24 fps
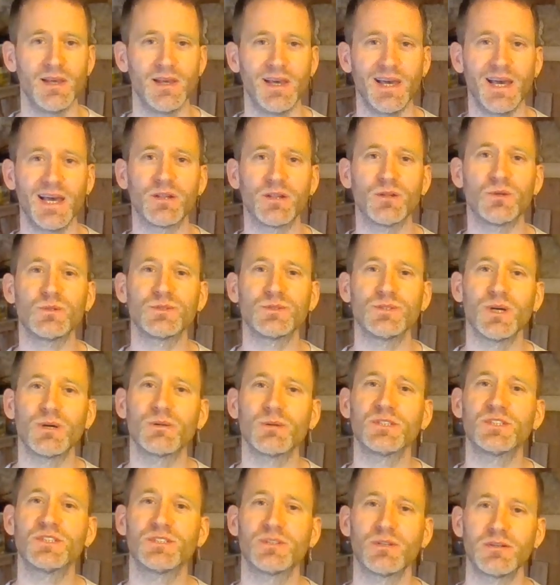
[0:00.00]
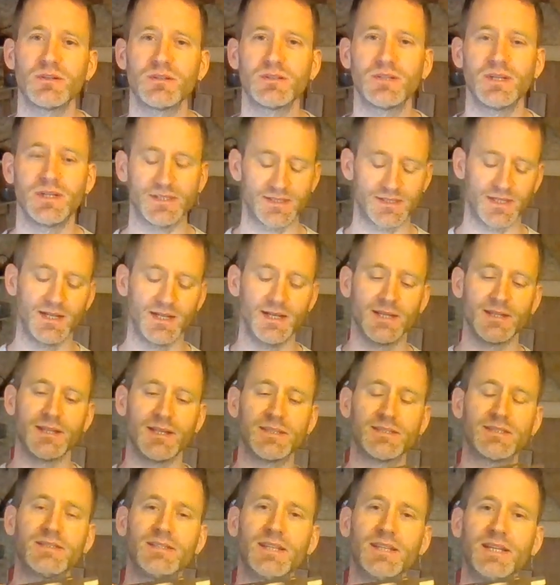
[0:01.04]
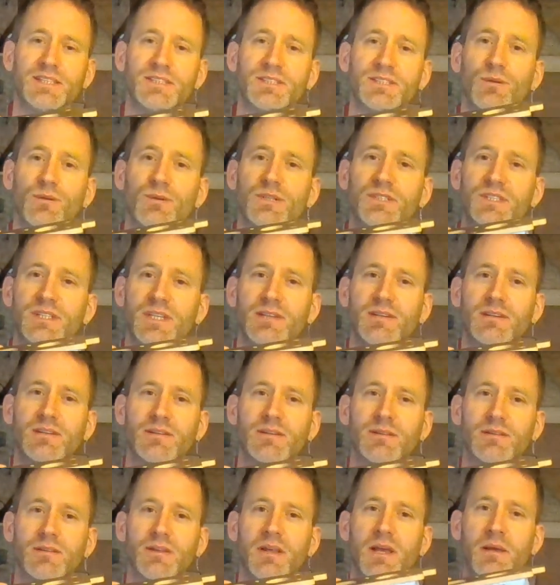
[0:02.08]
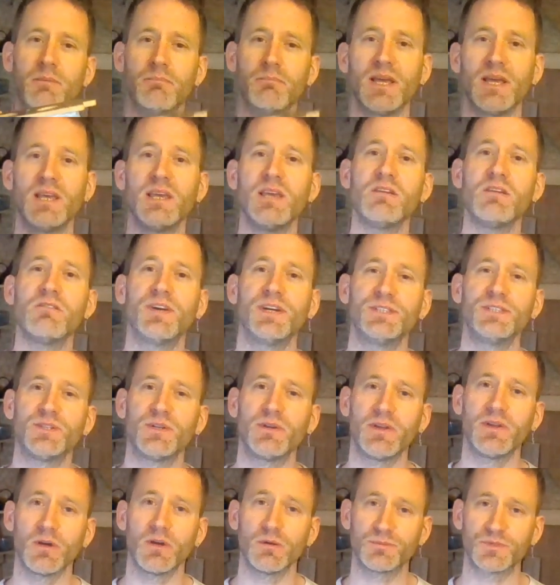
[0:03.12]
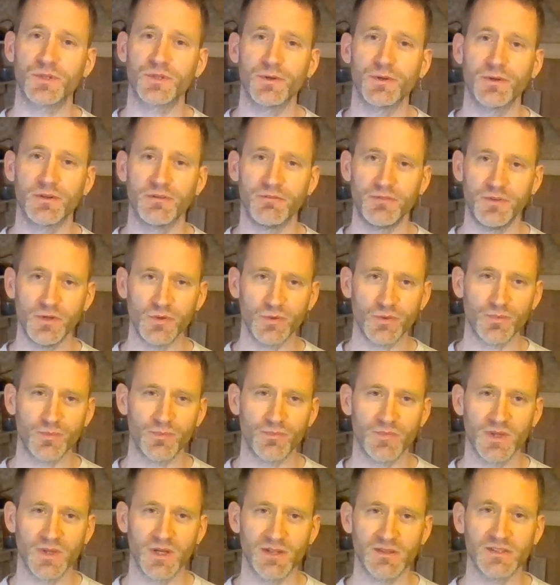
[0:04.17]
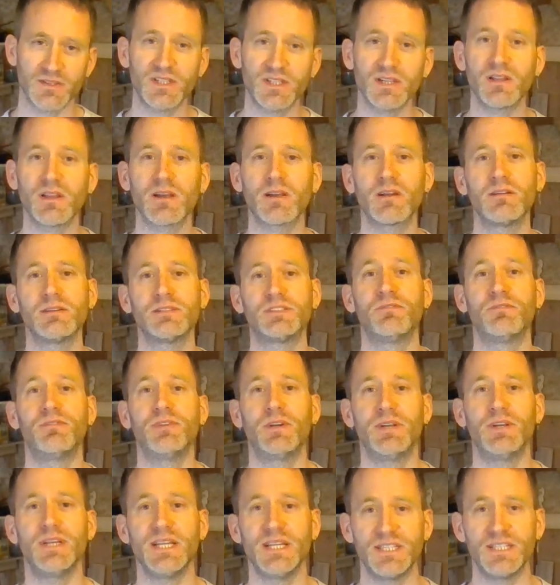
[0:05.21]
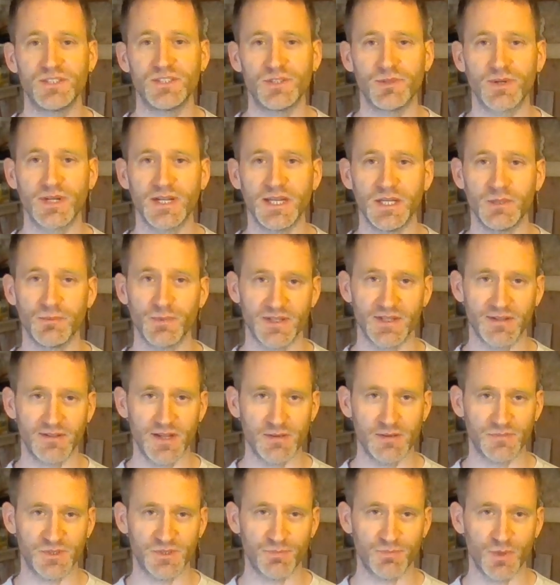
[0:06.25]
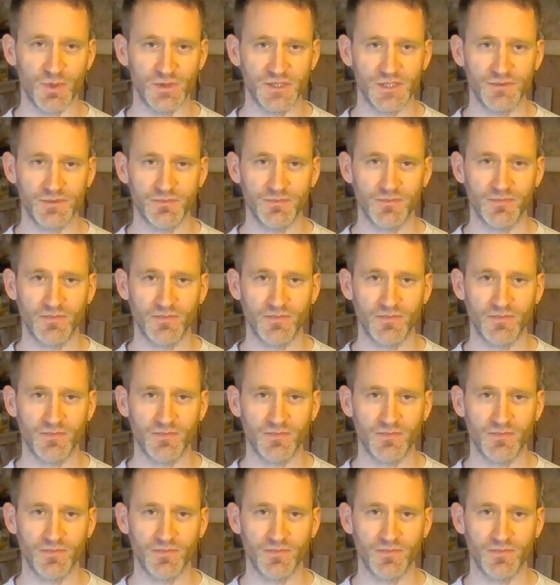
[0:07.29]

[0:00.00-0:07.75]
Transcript: And although the sawdust that sticks to the silicone may eventually obscure the view, the silicone is very easy to clean with a damp sponge.